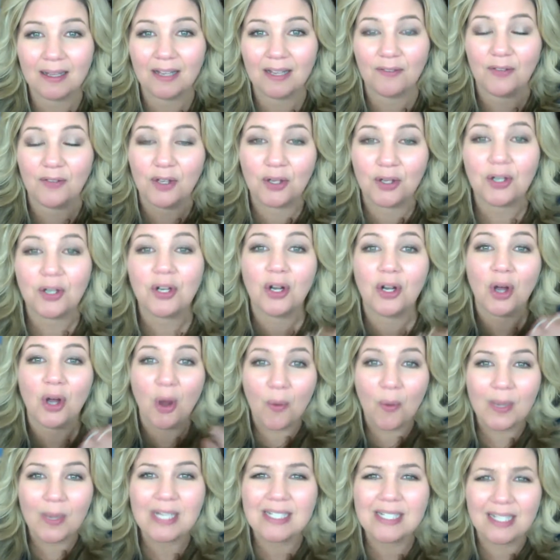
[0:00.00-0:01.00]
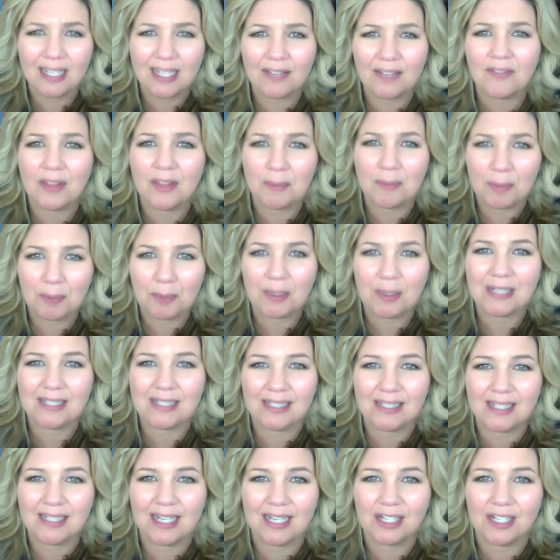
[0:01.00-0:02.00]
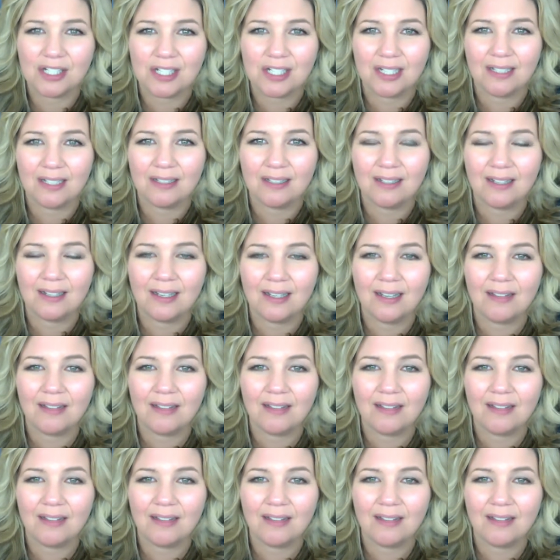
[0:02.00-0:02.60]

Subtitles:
If you're going to give them a presentation,